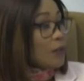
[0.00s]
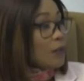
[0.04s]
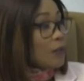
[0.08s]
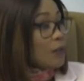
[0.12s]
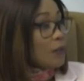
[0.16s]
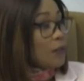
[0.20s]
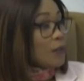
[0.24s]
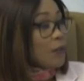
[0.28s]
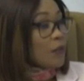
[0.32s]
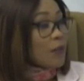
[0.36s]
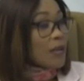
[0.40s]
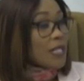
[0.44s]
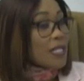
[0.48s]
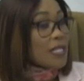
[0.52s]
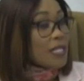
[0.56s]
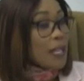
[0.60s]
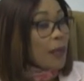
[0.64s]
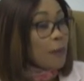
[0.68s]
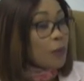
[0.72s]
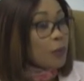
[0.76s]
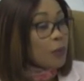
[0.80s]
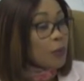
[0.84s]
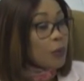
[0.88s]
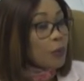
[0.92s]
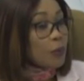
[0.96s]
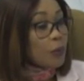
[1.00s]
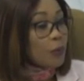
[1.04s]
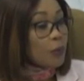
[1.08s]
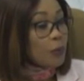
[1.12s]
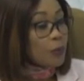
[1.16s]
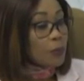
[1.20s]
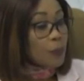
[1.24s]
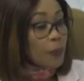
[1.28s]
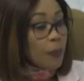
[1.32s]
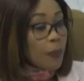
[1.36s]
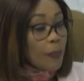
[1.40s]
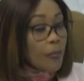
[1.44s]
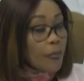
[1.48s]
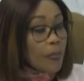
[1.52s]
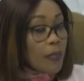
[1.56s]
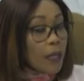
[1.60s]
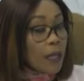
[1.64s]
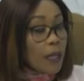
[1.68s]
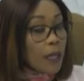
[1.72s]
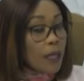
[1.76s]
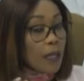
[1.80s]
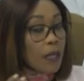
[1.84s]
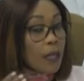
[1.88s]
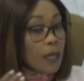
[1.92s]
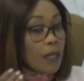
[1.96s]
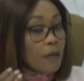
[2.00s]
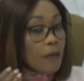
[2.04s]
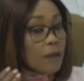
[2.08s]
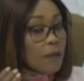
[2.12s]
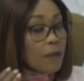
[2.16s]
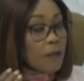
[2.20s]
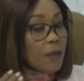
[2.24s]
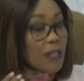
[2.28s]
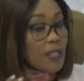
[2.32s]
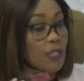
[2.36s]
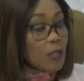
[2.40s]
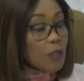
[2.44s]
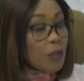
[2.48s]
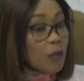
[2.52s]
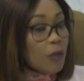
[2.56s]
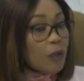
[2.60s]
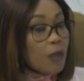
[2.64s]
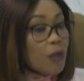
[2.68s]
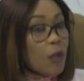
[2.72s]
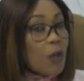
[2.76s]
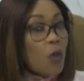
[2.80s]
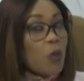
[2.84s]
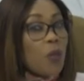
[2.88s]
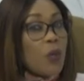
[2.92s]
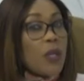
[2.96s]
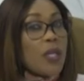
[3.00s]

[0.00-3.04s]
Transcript: For example, first of all,